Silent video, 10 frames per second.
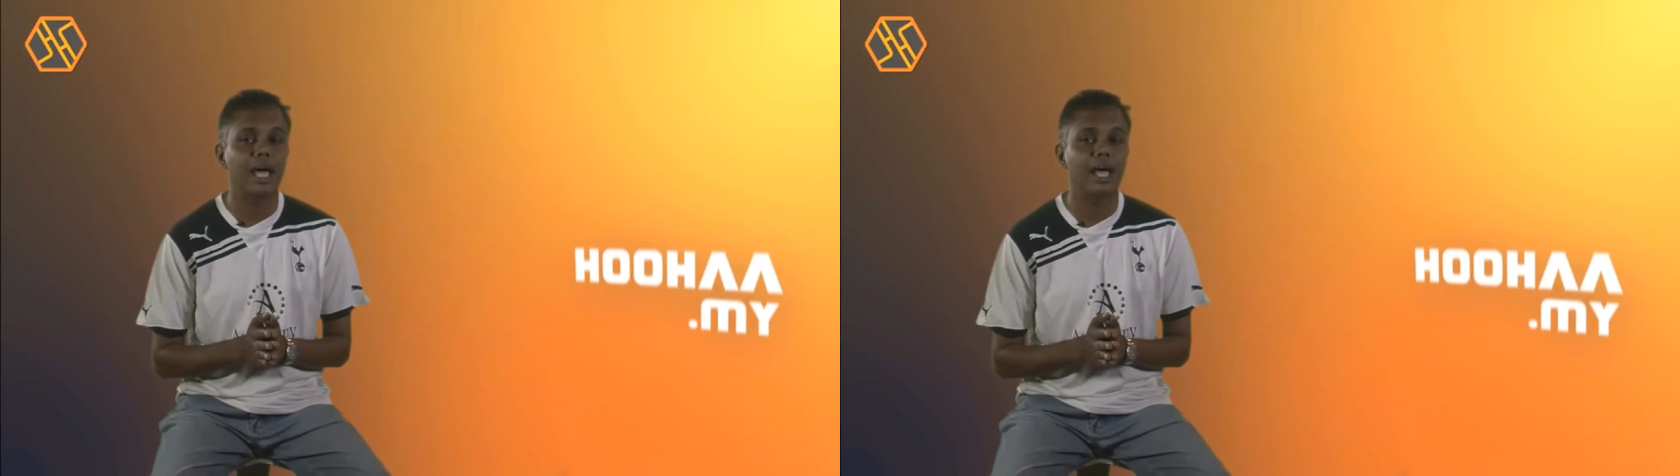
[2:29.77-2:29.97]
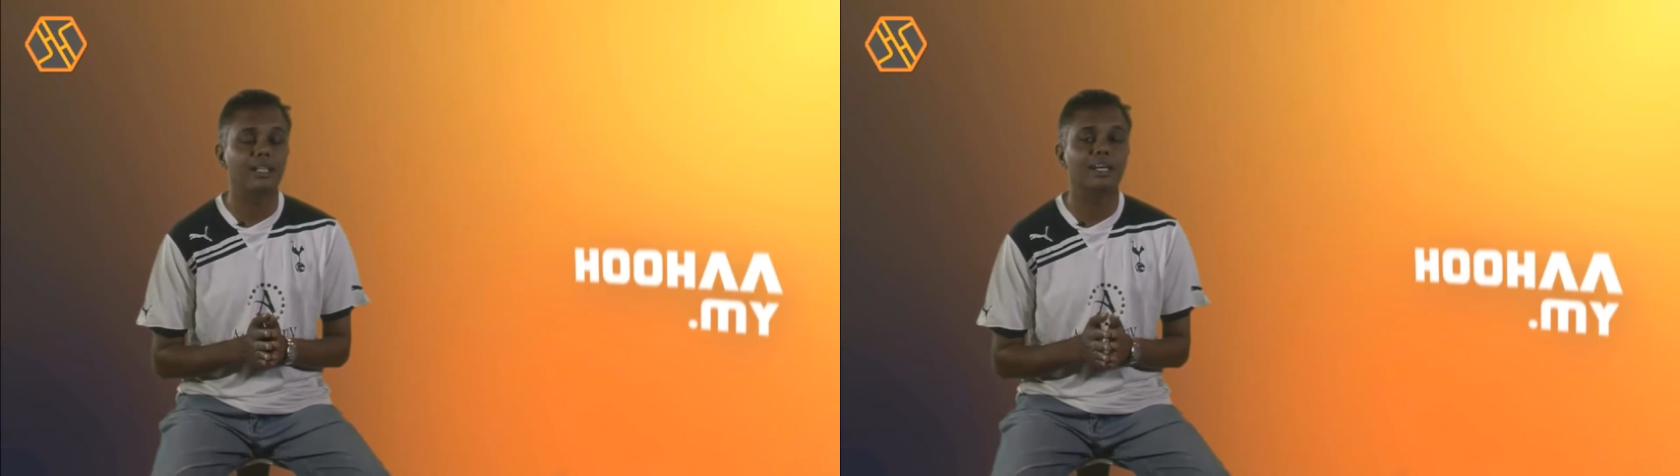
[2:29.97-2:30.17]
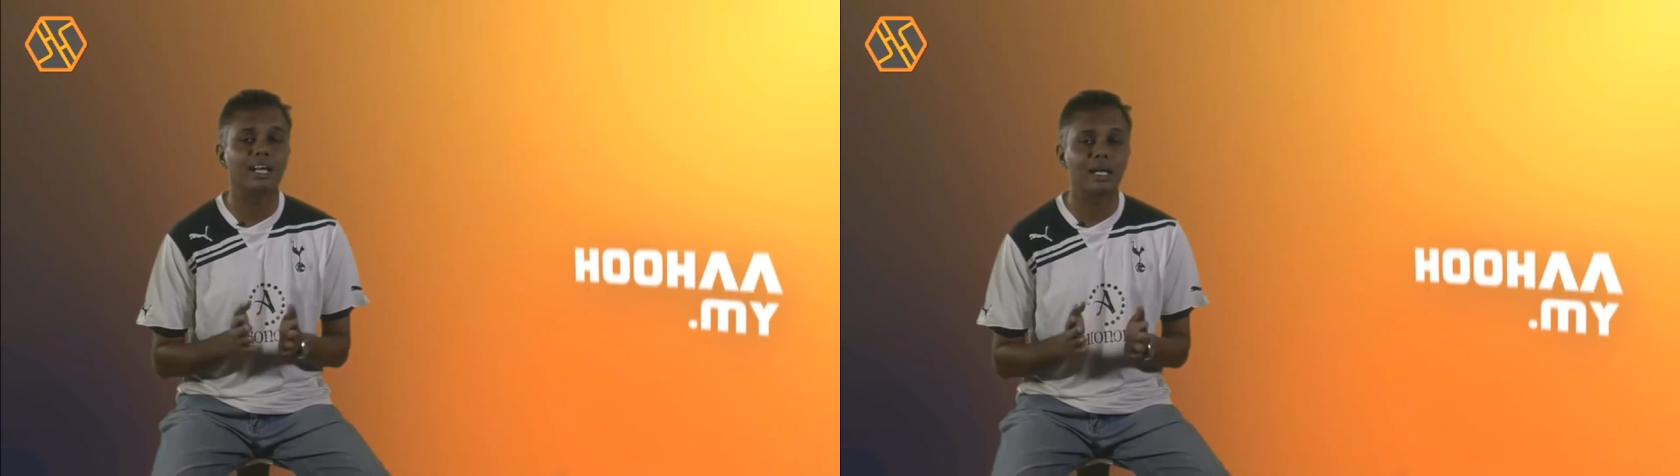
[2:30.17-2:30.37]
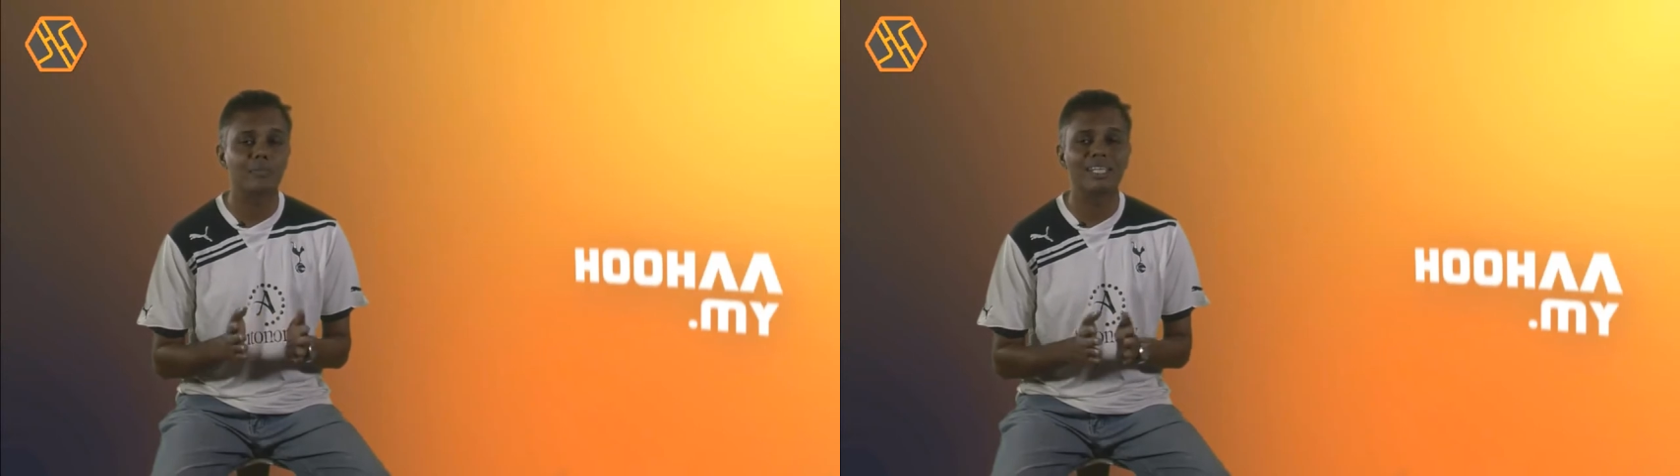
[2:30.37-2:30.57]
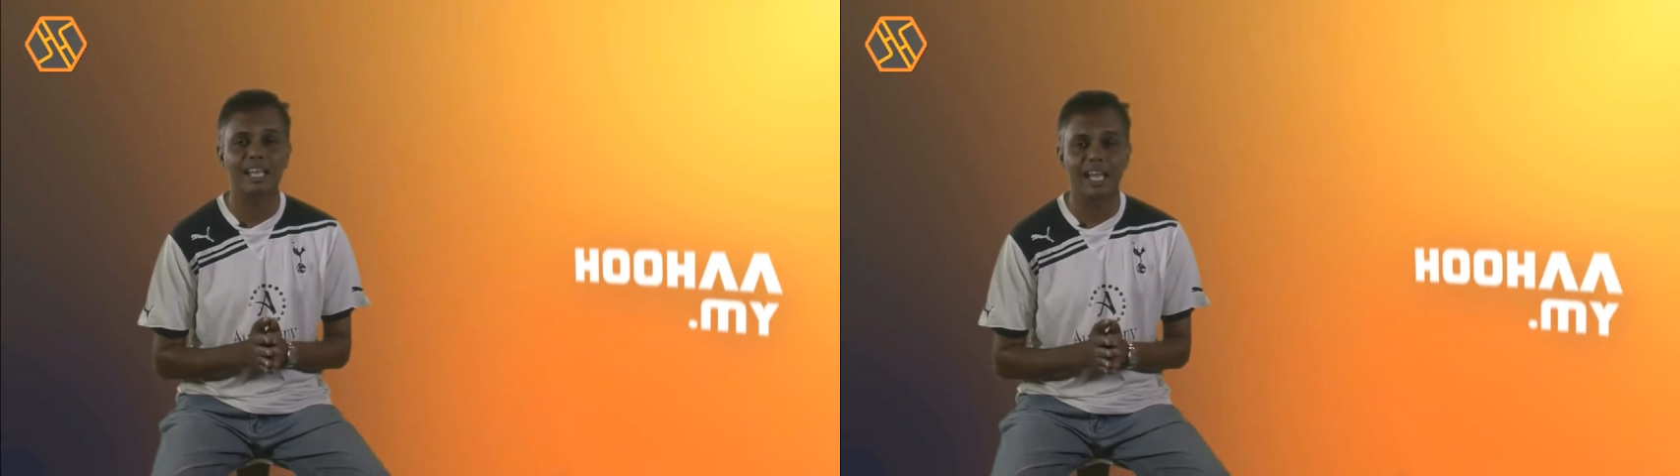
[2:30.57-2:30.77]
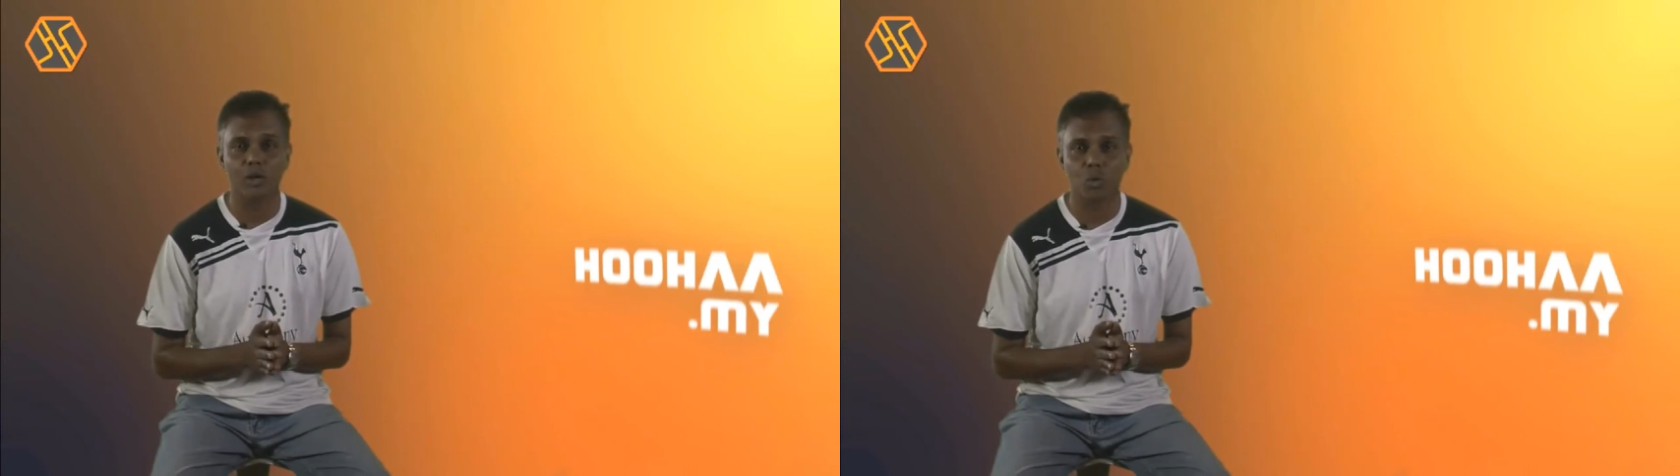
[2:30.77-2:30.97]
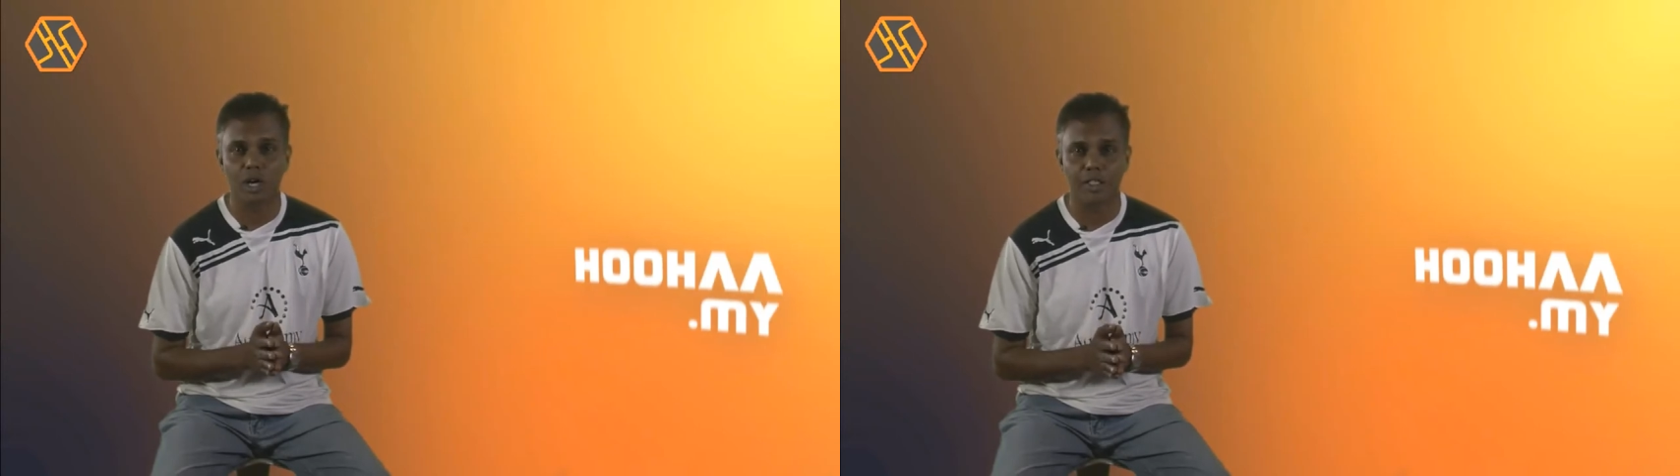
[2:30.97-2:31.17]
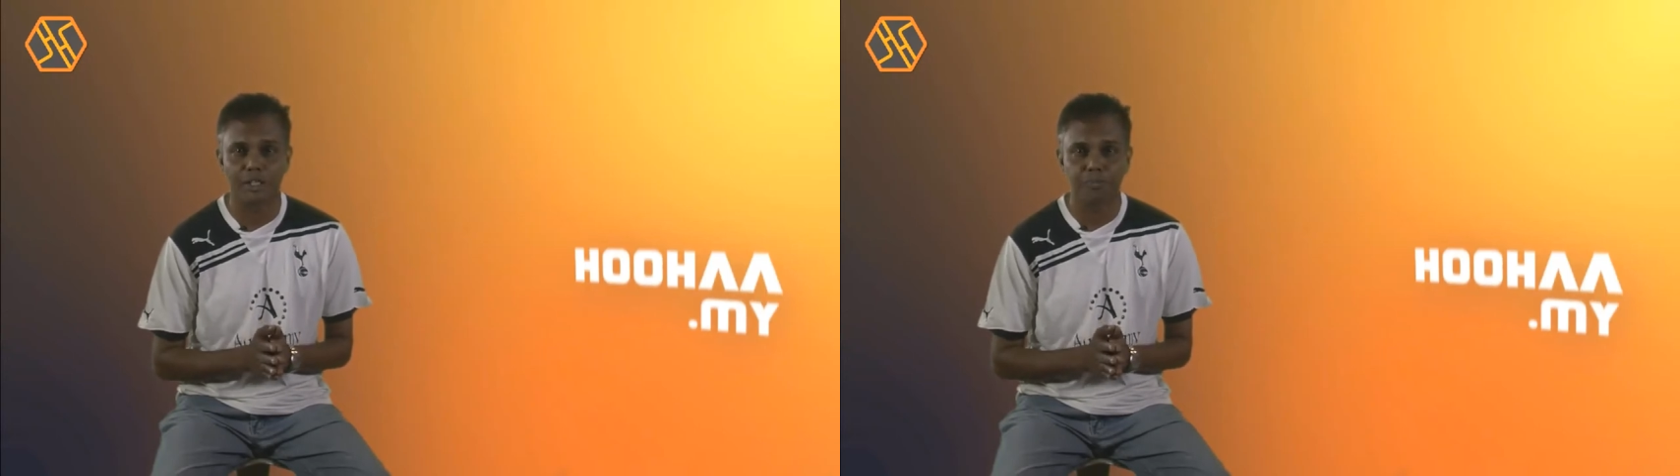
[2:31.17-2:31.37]
and the club's net
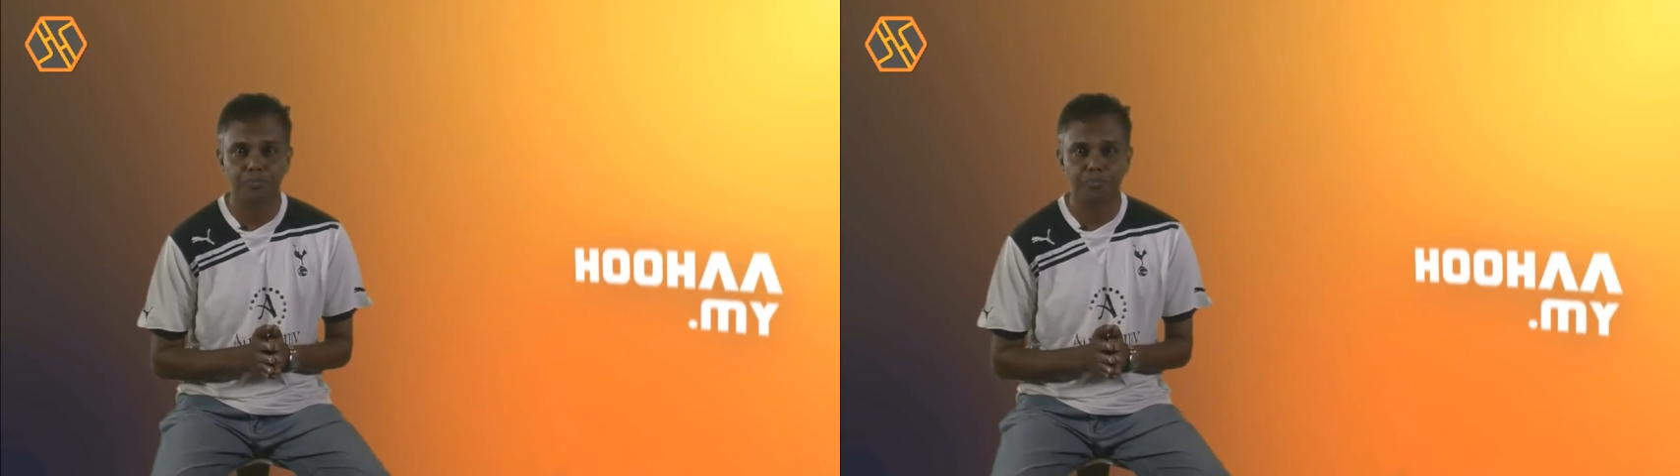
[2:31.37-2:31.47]
worth.